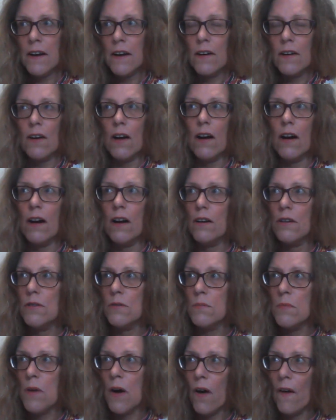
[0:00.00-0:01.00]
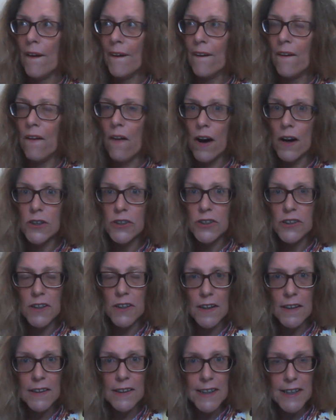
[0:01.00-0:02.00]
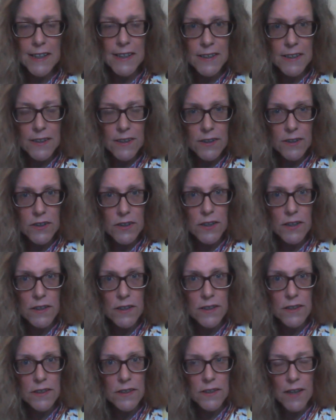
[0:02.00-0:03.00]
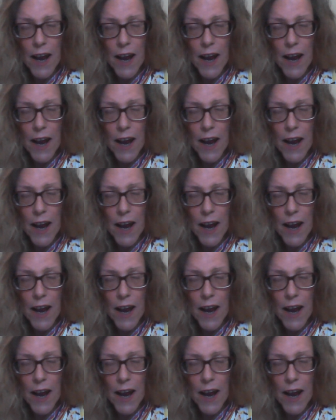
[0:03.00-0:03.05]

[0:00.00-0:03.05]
Oh my gosh, the list is